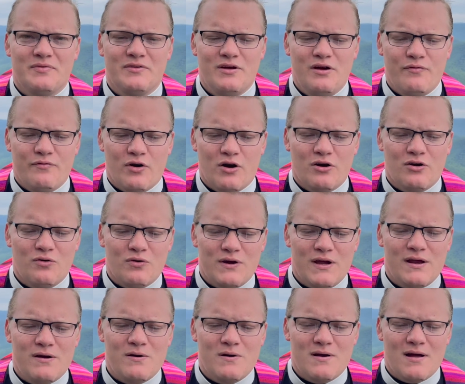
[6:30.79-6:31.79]
of our
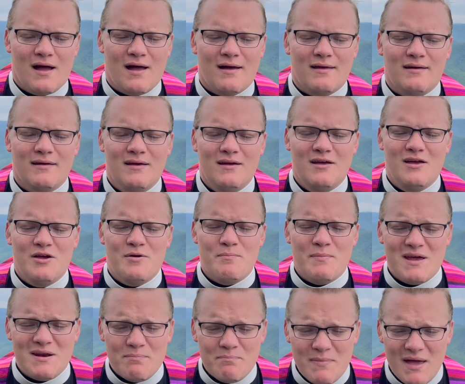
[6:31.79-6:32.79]
Creator God
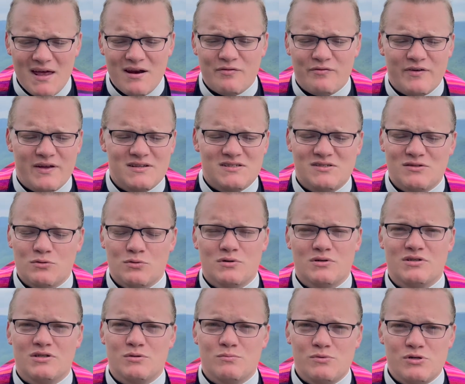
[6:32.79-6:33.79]
made manifest through a
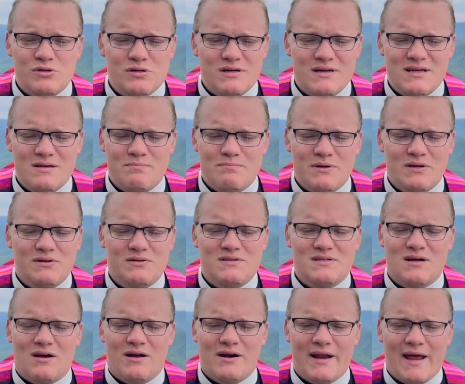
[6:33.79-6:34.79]
community built
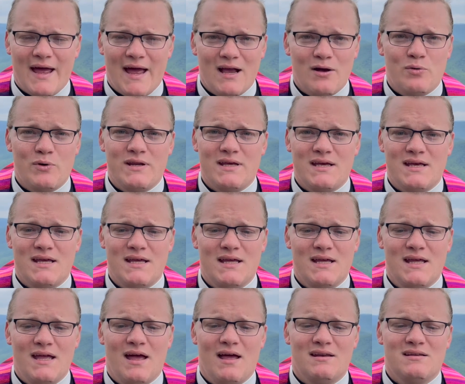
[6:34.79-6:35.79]
on equity
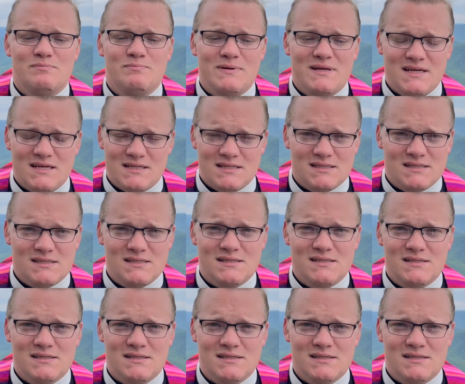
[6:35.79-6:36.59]
and peace.